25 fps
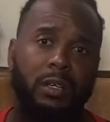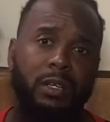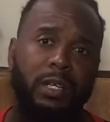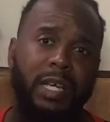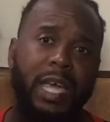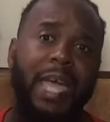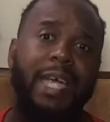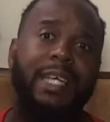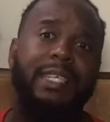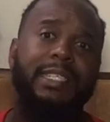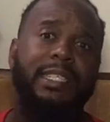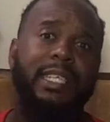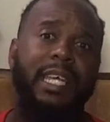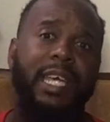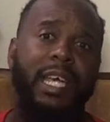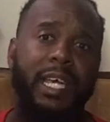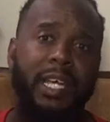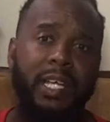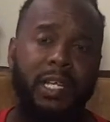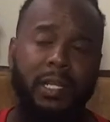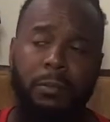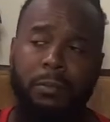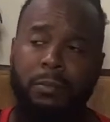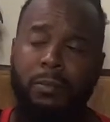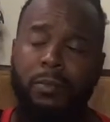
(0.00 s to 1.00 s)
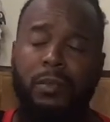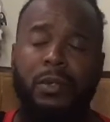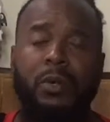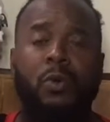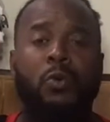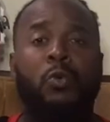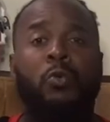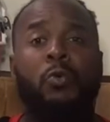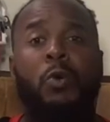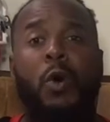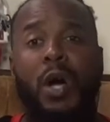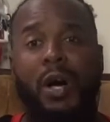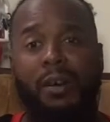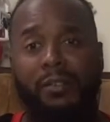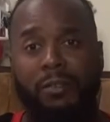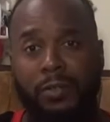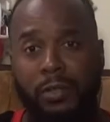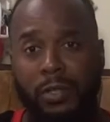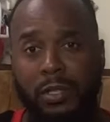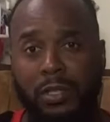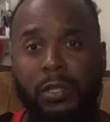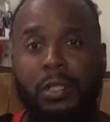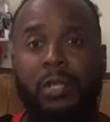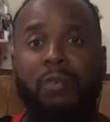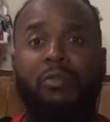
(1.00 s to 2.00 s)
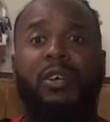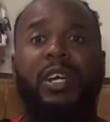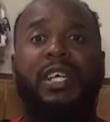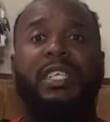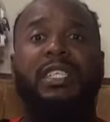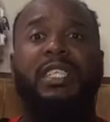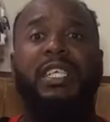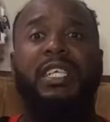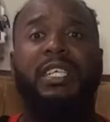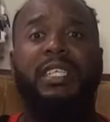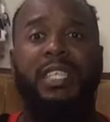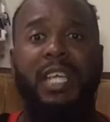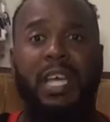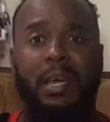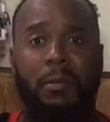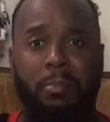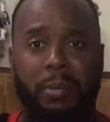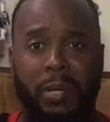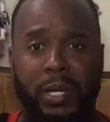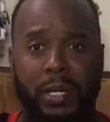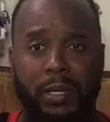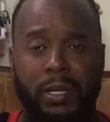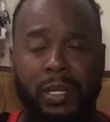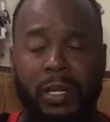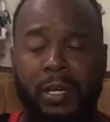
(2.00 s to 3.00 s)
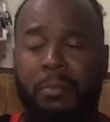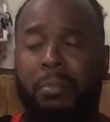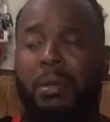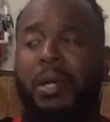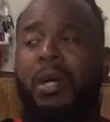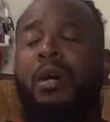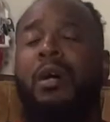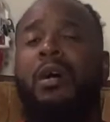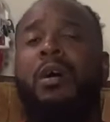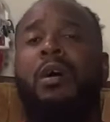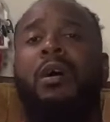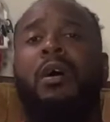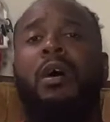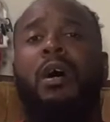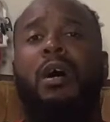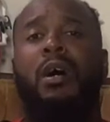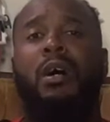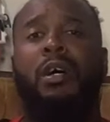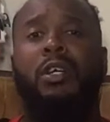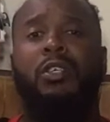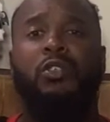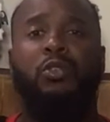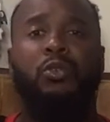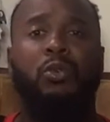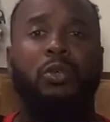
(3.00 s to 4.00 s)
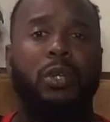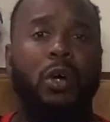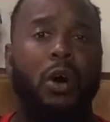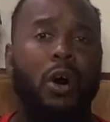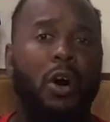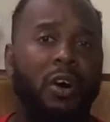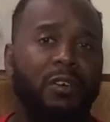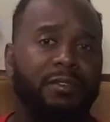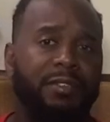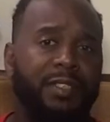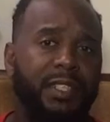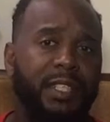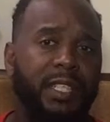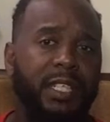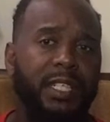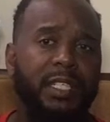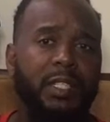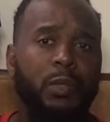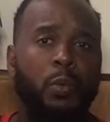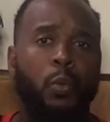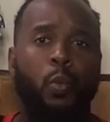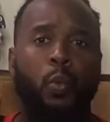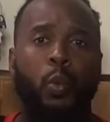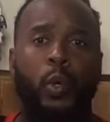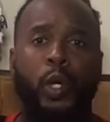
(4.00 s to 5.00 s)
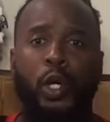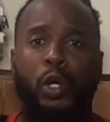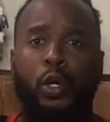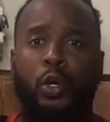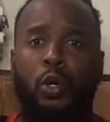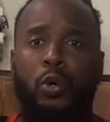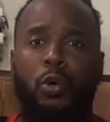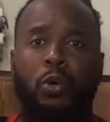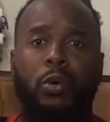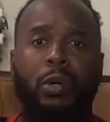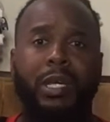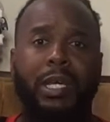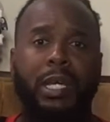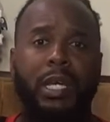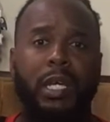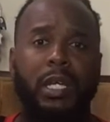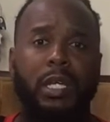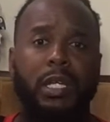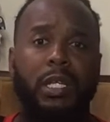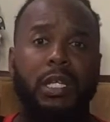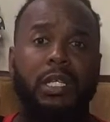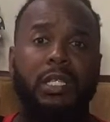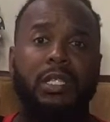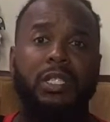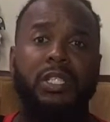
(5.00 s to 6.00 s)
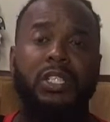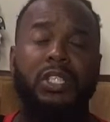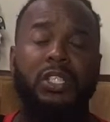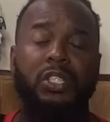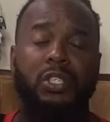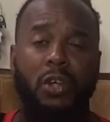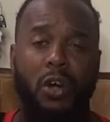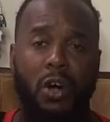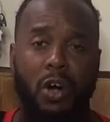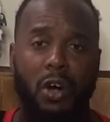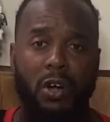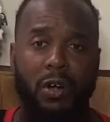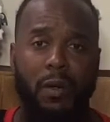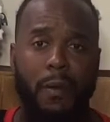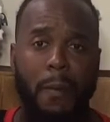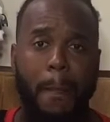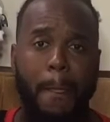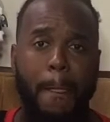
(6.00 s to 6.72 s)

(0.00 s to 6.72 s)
Case Keenum, who else the Redskins had picked up during the offseason, will get the start.